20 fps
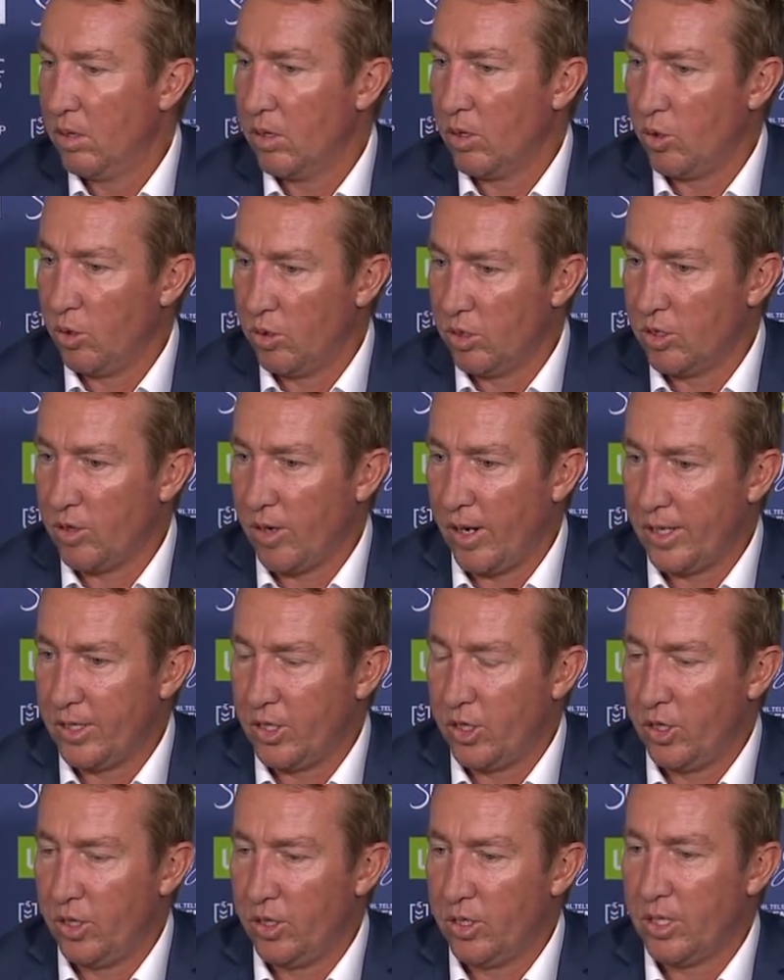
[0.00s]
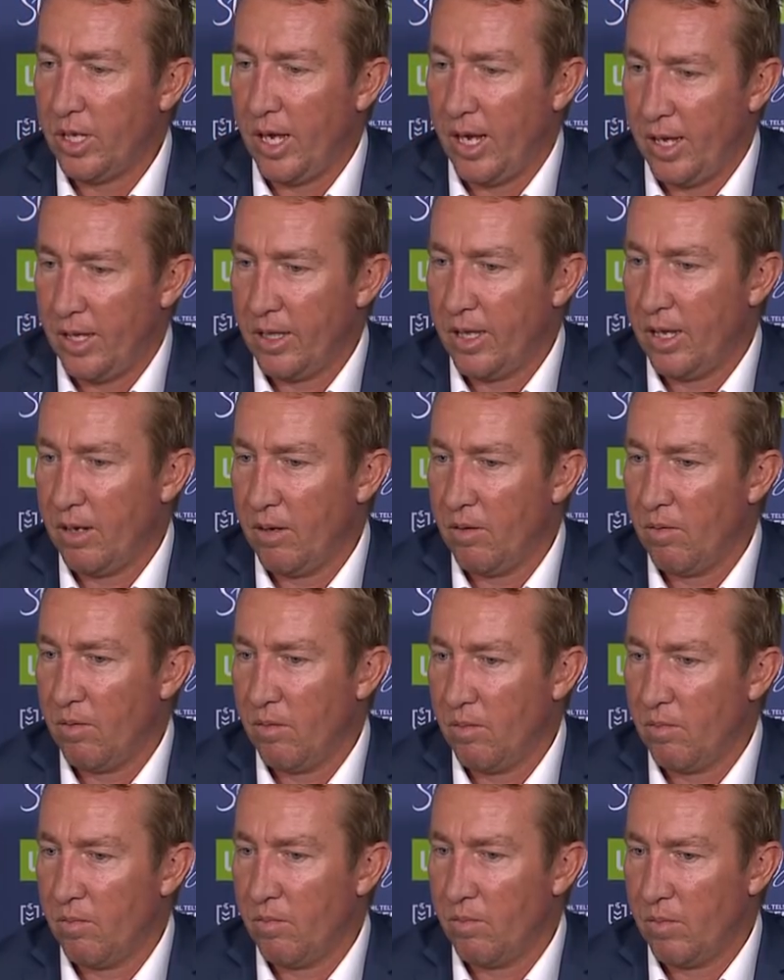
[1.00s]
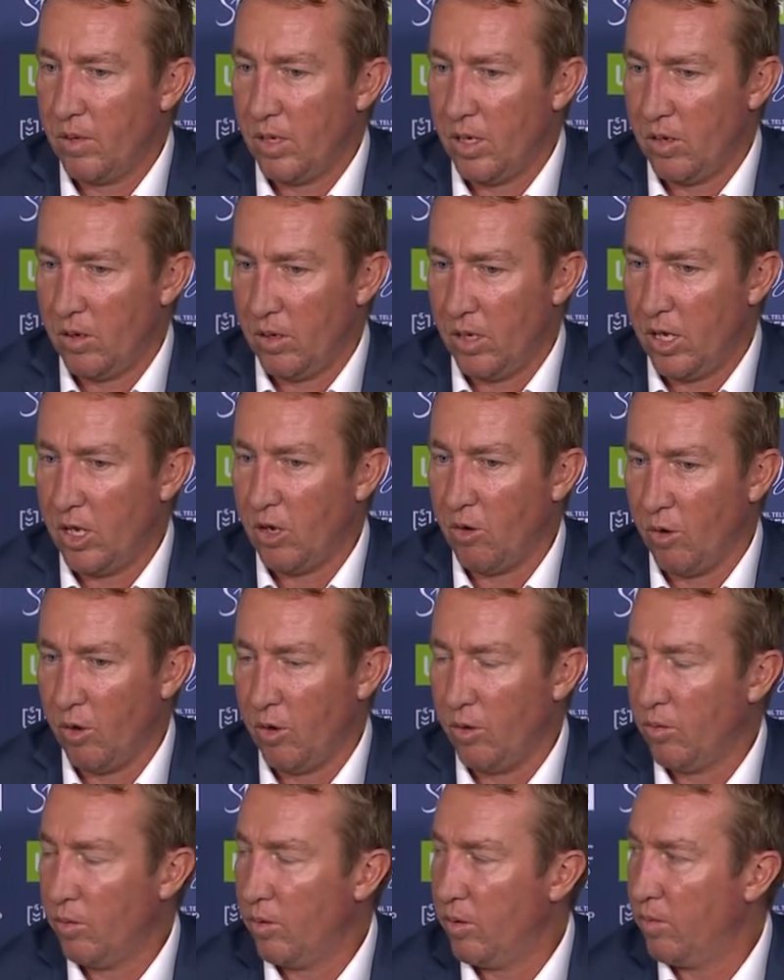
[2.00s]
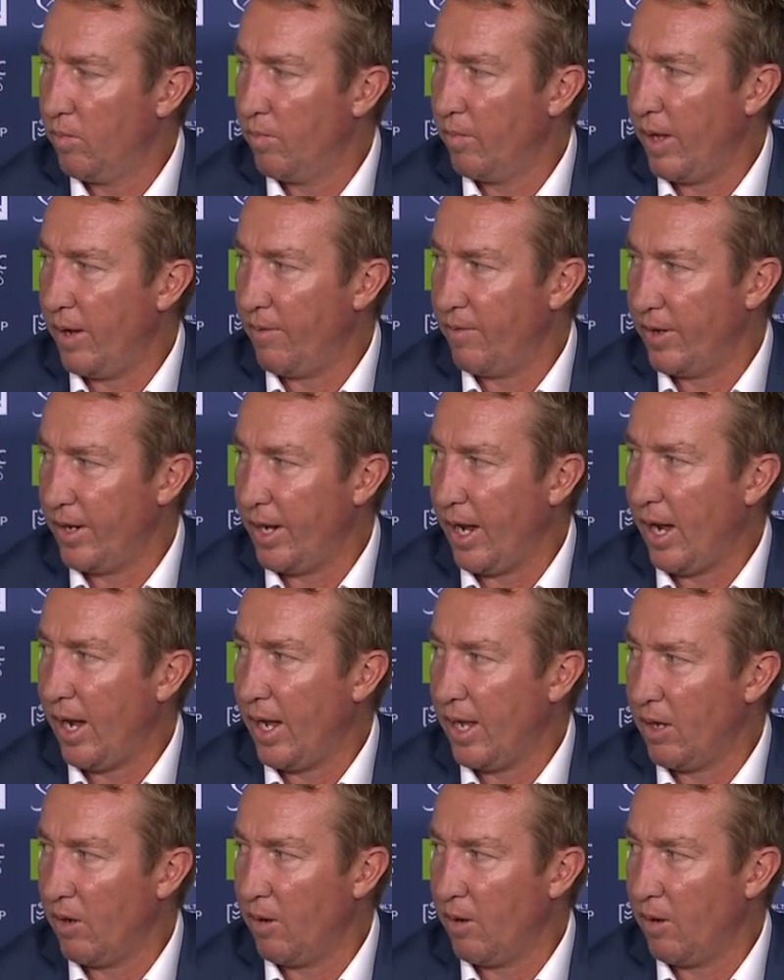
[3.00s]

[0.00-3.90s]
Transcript: Couldn't train Tuesday, and then he got he grew every day.